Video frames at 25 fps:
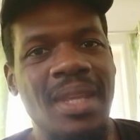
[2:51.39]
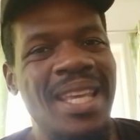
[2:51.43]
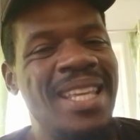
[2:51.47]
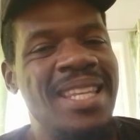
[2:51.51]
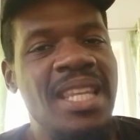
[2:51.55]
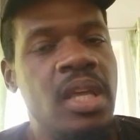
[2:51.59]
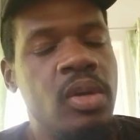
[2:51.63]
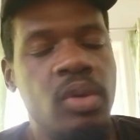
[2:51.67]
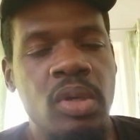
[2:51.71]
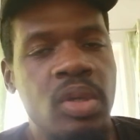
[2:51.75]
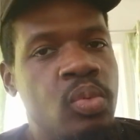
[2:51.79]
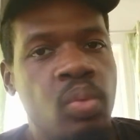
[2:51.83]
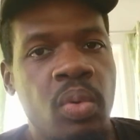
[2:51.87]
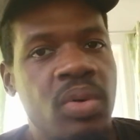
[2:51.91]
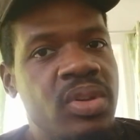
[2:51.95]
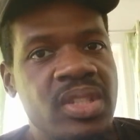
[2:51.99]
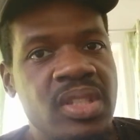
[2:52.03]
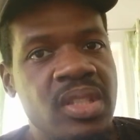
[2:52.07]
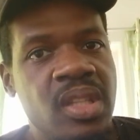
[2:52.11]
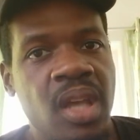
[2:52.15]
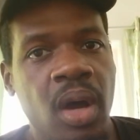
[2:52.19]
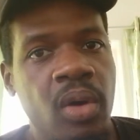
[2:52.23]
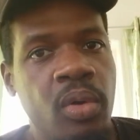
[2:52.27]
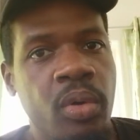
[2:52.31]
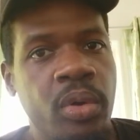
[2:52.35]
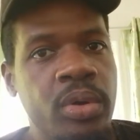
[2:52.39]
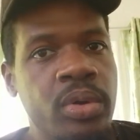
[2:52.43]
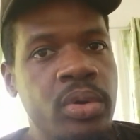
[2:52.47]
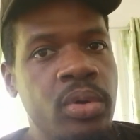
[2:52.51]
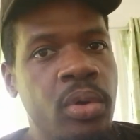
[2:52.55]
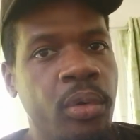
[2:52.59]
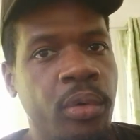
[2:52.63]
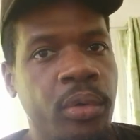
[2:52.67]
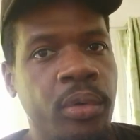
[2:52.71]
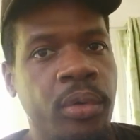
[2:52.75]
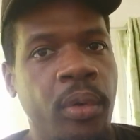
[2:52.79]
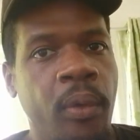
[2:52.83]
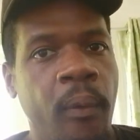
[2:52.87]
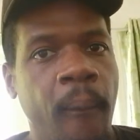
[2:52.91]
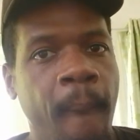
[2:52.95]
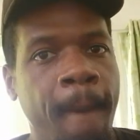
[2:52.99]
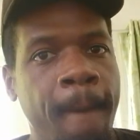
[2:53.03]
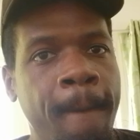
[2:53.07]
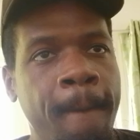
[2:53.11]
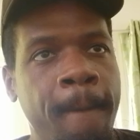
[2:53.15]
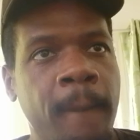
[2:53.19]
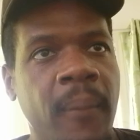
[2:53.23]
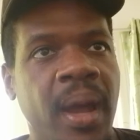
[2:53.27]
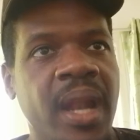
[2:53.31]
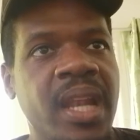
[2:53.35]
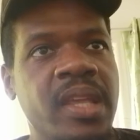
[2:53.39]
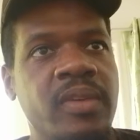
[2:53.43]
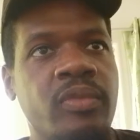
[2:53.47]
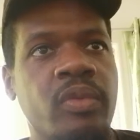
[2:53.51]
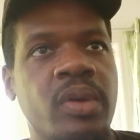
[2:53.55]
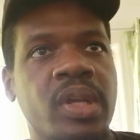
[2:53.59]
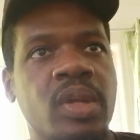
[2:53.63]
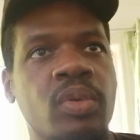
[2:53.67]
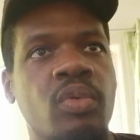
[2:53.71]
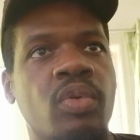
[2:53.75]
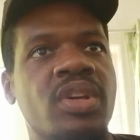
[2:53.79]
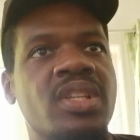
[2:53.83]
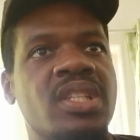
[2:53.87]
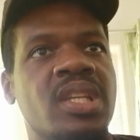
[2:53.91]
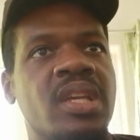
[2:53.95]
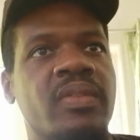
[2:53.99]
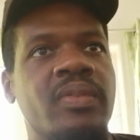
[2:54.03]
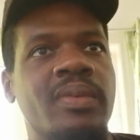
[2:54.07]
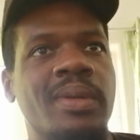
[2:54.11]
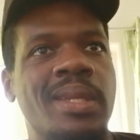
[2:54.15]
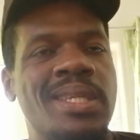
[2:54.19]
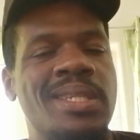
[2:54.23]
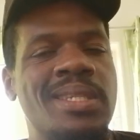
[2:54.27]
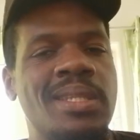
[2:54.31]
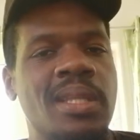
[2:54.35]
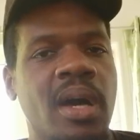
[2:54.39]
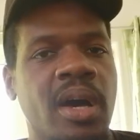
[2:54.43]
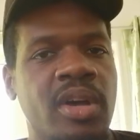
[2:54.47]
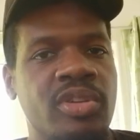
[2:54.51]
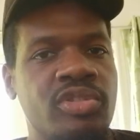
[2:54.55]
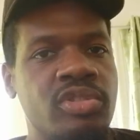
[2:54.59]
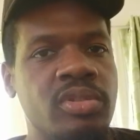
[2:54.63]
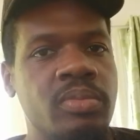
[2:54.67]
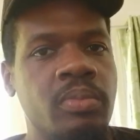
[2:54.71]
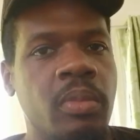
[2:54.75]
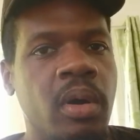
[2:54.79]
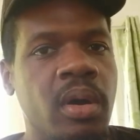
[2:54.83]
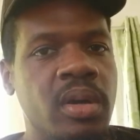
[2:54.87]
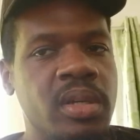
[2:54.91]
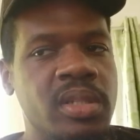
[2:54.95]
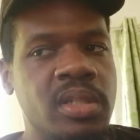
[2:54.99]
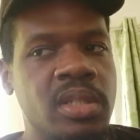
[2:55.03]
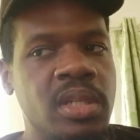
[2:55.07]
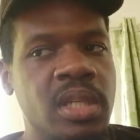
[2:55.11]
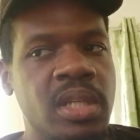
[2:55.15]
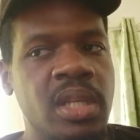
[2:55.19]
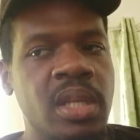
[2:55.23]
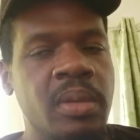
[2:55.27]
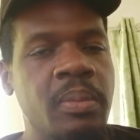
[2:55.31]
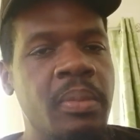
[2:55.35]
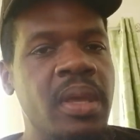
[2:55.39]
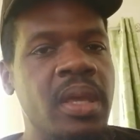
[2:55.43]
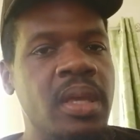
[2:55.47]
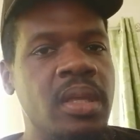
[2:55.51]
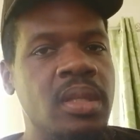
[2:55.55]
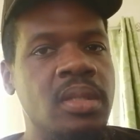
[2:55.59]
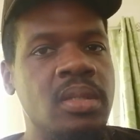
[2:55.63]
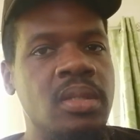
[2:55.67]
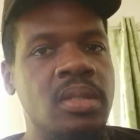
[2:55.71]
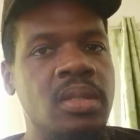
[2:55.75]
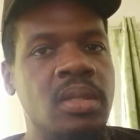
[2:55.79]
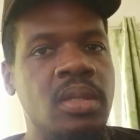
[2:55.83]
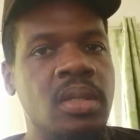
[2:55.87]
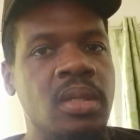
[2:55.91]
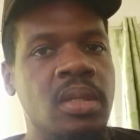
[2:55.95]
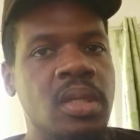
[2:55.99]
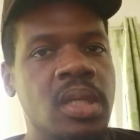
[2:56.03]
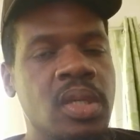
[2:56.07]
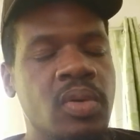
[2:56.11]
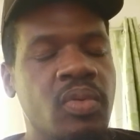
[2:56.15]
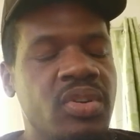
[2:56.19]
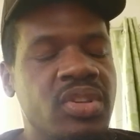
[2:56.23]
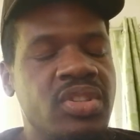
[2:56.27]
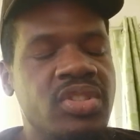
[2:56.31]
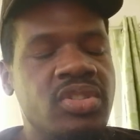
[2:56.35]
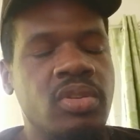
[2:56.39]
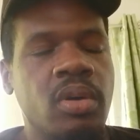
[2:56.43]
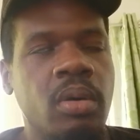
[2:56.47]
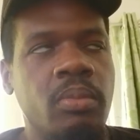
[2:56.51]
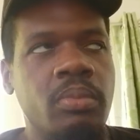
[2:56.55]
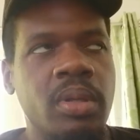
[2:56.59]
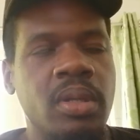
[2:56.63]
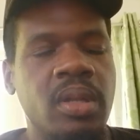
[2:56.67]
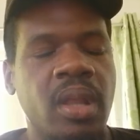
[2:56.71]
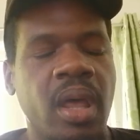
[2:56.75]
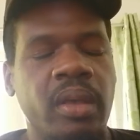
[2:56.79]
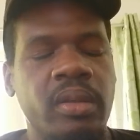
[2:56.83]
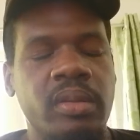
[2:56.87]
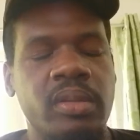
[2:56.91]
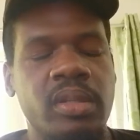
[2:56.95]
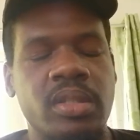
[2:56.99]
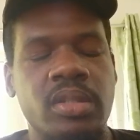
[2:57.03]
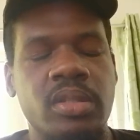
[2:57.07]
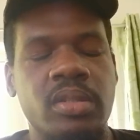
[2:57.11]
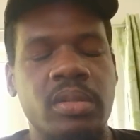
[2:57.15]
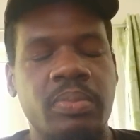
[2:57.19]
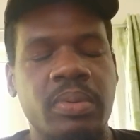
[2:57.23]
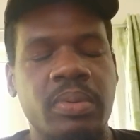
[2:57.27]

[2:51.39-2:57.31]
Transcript: It wasn't a good look. And even when he was giving his last remarks in the debate, he was stumbling like